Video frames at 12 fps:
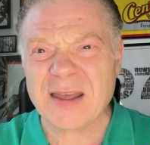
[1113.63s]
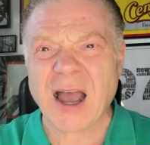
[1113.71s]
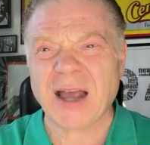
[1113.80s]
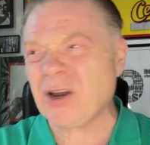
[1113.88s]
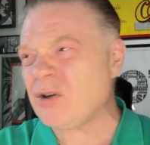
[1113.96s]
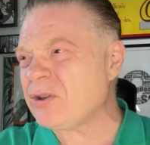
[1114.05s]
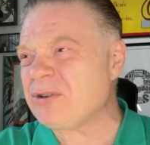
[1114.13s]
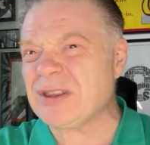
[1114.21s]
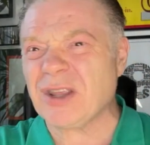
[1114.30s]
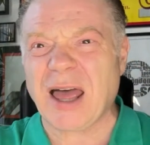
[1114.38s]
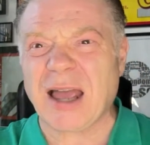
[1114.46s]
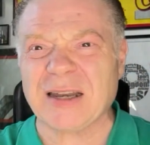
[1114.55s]
I know they're in
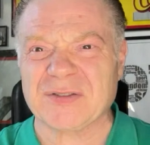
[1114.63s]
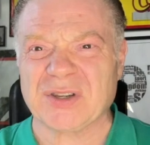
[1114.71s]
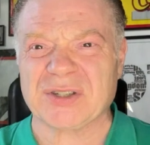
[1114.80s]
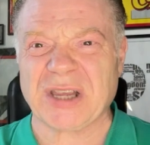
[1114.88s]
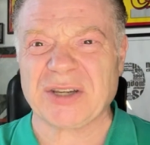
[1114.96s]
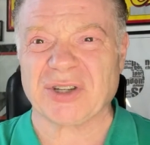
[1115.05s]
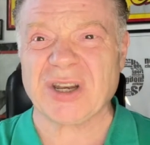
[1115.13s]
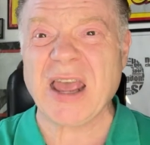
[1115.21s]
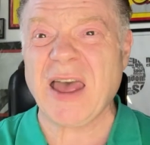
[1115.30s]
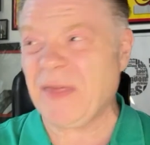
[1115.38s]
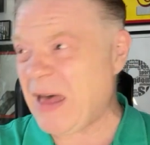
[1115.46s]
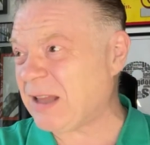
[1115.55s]
the line of succession.
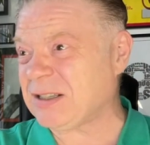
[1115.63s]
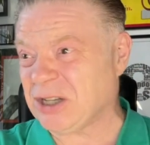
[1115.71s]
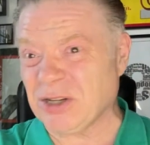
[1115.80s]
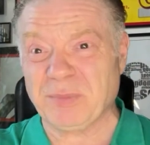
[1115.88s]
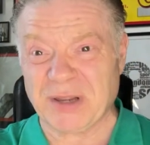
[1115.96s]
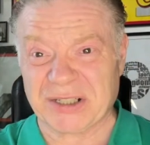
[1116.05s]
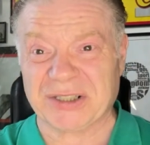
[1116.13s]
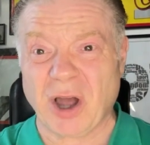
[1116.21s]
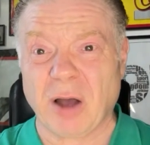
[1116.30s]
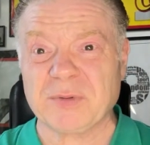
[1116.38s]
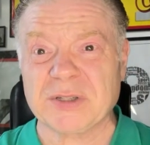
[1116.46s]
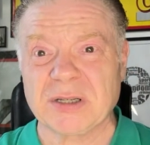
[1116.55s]
That can be
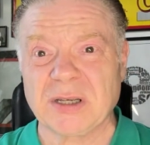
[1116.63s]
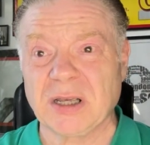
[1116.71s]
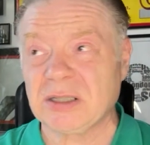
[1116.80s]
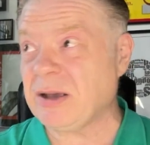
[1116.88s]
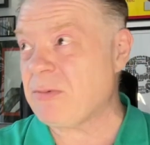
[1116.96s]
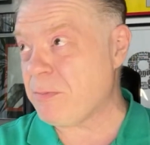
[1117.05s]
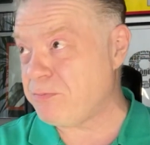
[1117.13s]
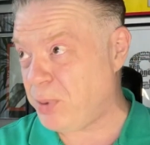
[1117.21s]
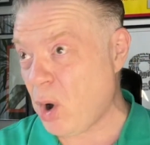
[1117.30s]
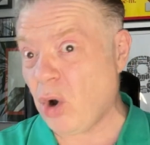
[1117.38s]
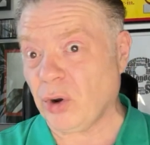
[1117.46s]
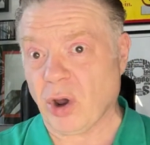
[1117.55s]
stopped. They were
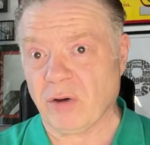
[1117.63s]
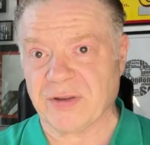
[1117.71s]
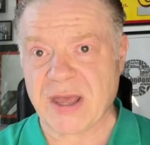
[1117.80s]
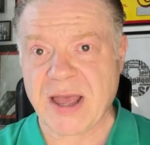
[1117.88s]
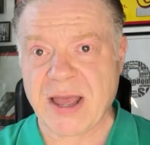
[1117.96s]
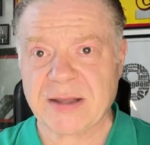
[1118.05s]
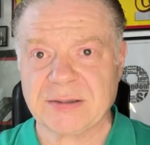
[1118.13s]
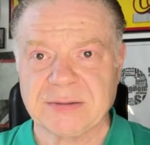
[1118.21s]
born over there.